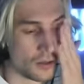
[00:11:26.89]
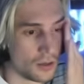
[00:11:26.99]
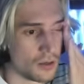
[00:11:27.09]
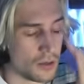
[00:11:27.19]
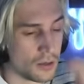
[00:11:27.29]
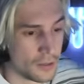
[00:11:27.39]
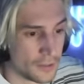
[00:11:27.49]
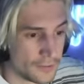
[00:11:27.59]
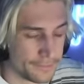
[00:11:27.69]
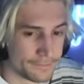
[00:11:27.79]

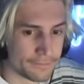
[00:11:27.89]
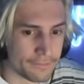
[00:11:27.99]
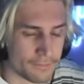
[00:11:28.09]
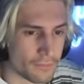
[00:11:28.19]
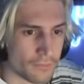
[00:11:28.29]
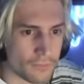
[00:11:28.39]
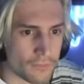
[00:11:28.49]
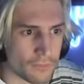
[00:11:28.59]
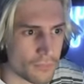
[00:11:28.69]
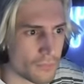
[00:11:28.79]

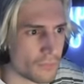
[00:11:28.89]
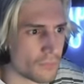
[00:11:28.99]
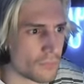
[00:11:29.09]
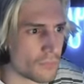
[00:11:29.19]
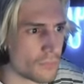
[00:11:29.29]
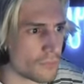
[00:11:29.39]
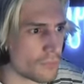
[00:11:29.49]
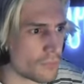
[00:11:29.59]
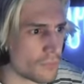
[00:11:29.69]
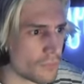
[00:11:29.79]

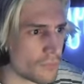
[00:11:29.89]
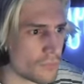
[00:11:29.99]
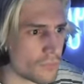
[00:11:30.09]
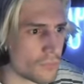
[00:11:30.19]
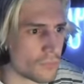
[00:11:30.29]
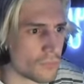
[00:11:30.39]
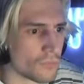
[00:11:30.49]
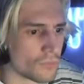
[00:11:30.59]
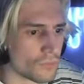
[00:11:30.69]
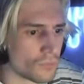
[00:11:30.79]

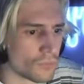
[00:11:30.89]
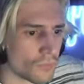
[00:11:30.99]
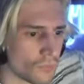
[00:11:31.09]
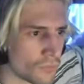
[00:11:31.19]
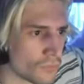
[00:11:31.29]
Nothing is said.